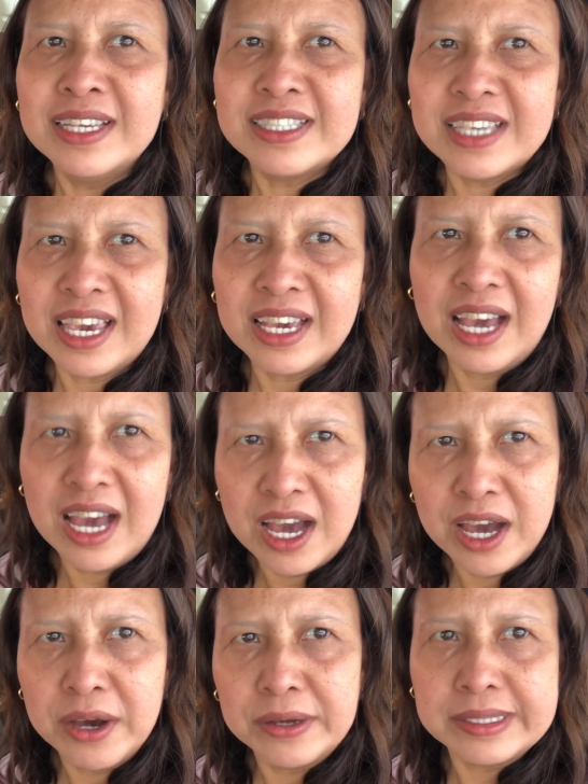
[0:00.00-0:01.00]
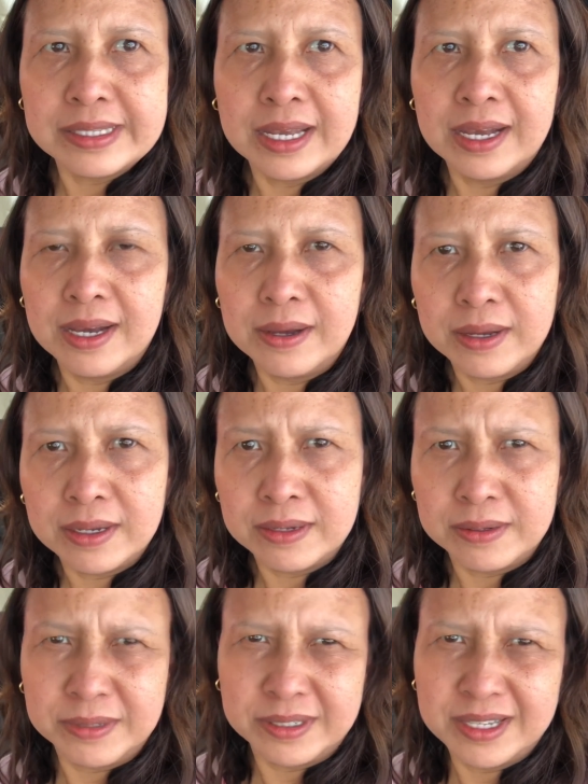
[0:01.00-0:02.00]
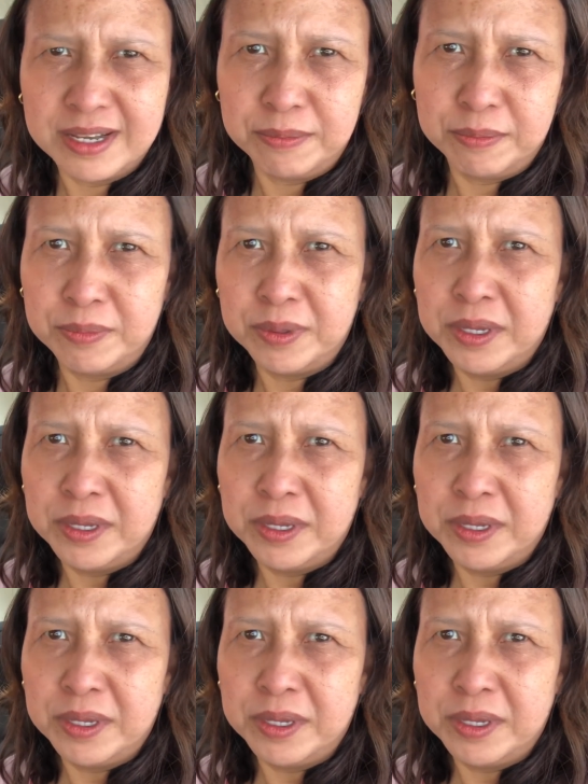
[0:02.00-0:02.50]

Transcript: check out uh, some